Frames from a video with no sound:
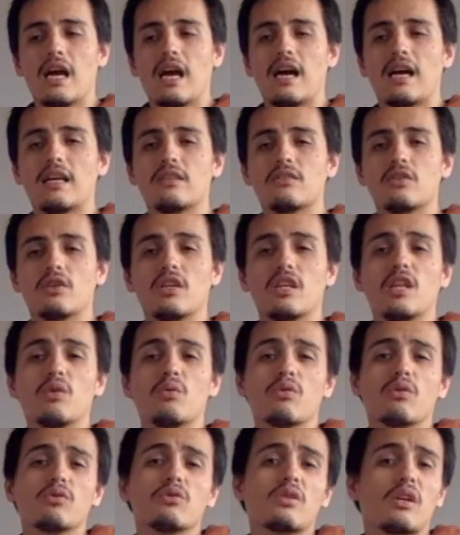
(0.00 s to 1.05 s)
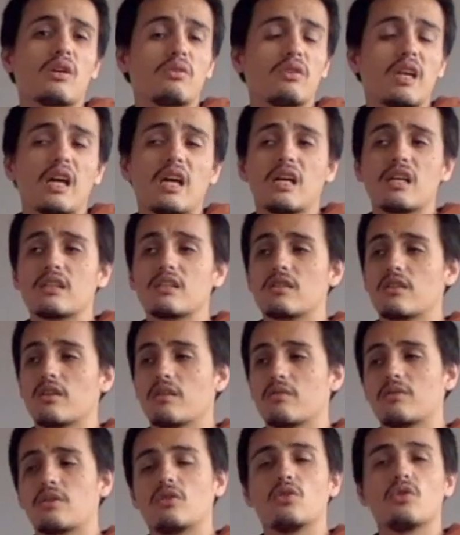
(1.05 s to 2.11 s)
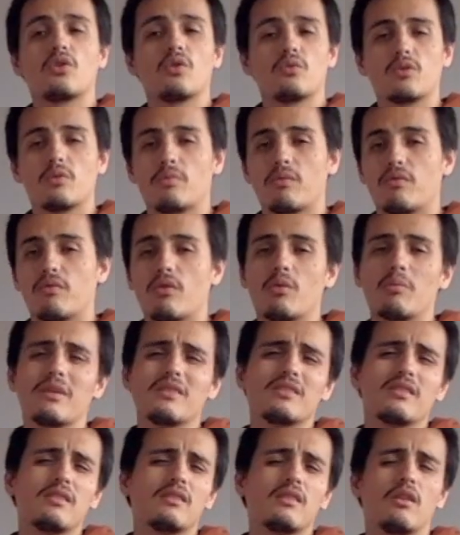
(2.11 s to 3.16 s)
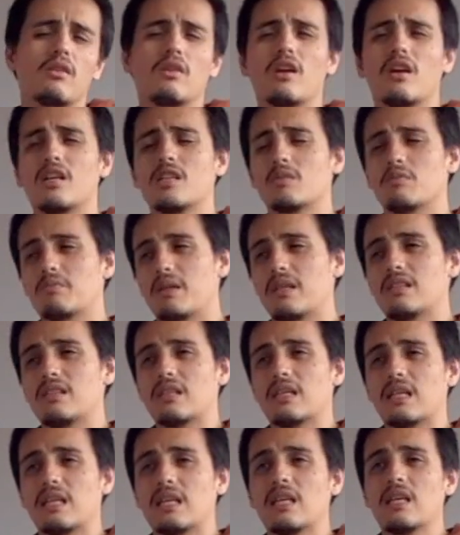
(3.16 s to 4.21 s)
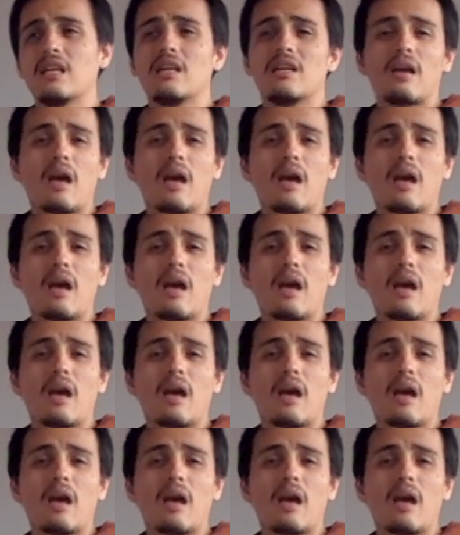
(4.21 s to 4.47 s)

And the heroes are nice, the performances are nice, basically.